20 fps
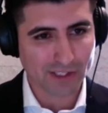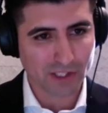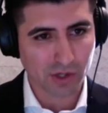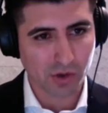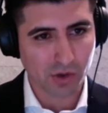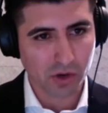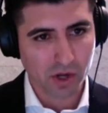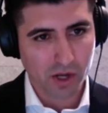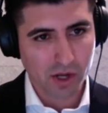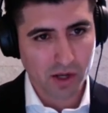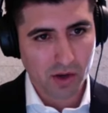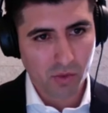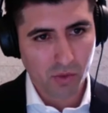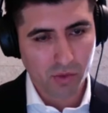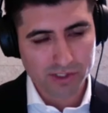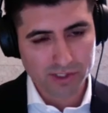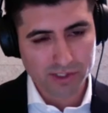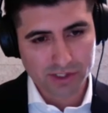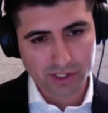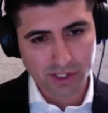So
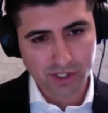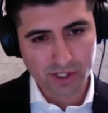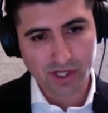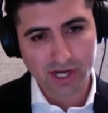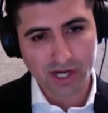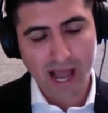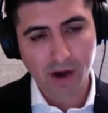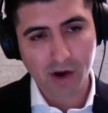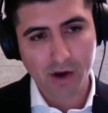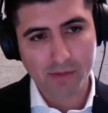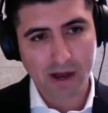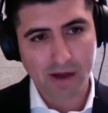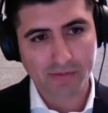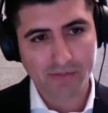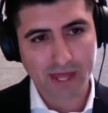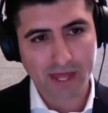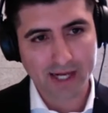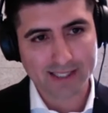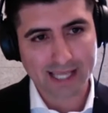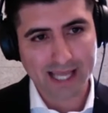what stood out
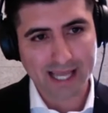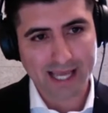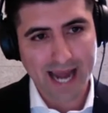about that is I